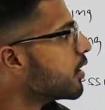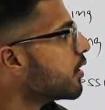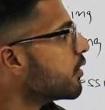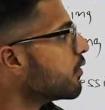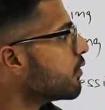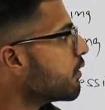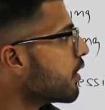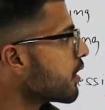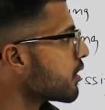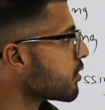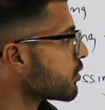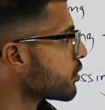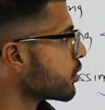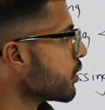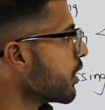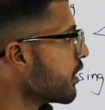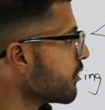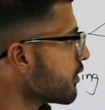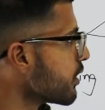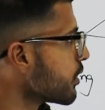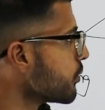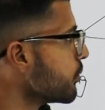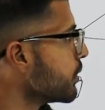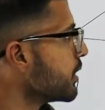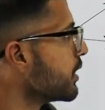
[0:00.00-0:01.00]

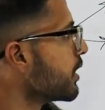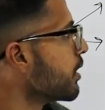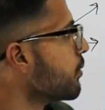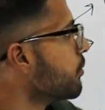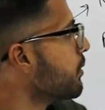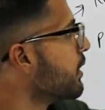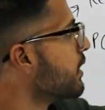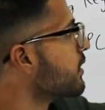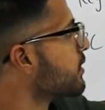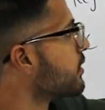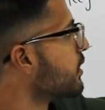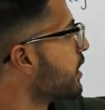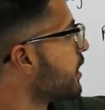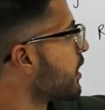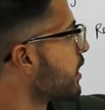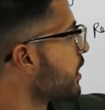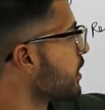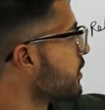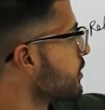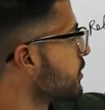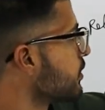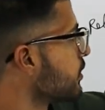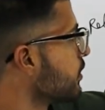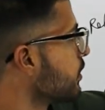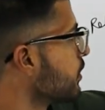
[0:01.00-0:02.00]
Whatsoever be the base
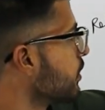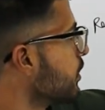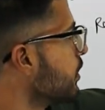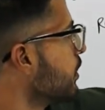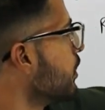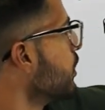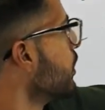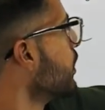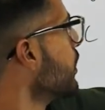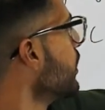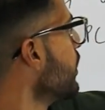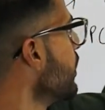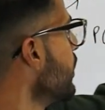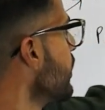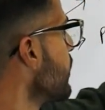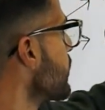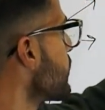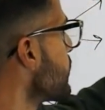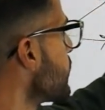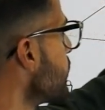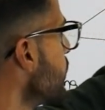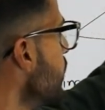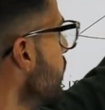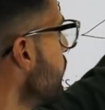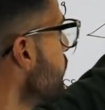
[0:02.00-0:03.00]
address, it's
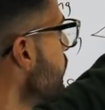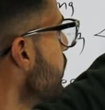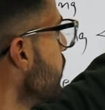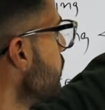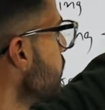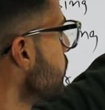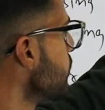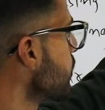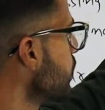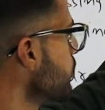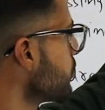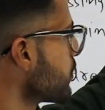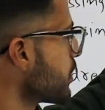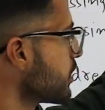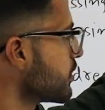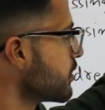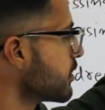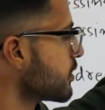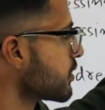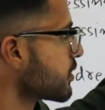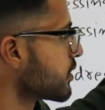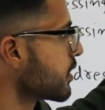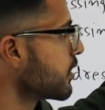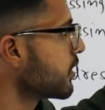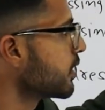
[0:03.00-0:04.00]
saved in some
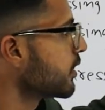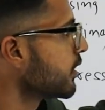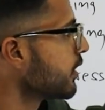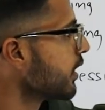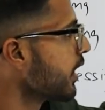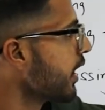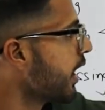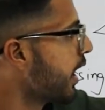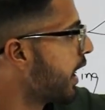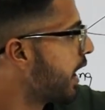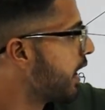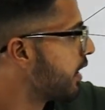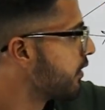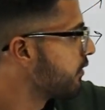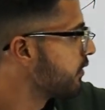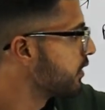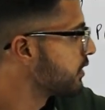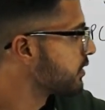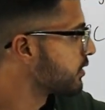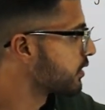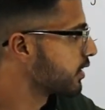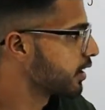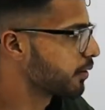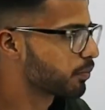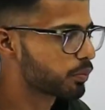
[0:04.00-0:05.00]
register, and we
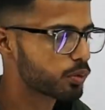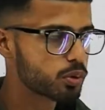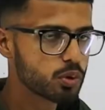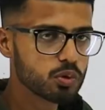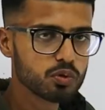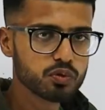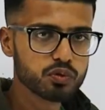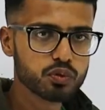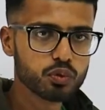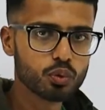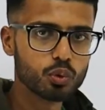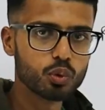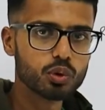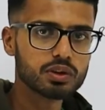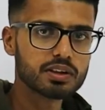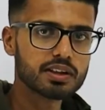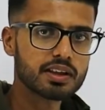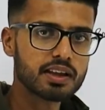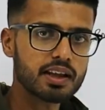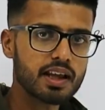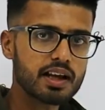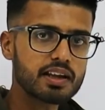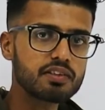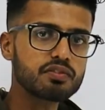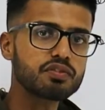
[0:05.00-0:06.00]
skip to 4th
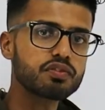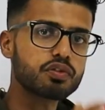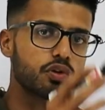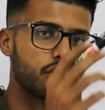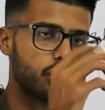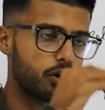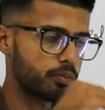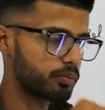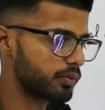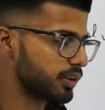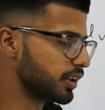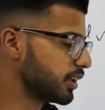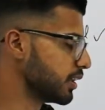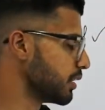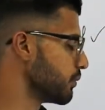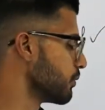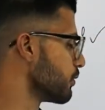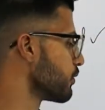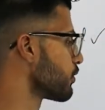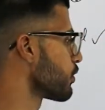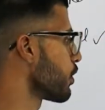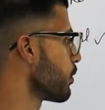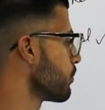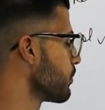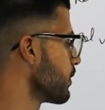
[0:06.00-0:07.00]
line from
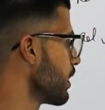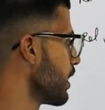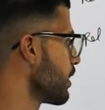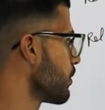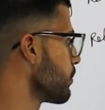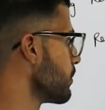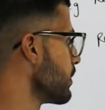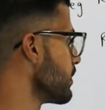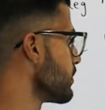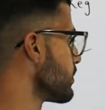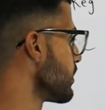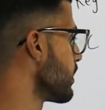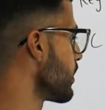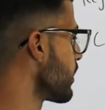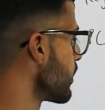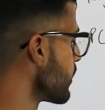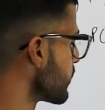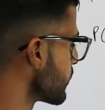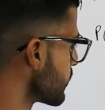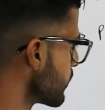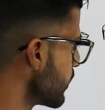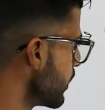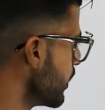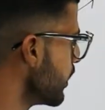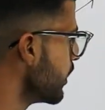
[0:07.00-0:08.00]
that base
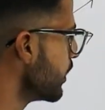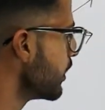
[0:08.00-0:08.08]
address.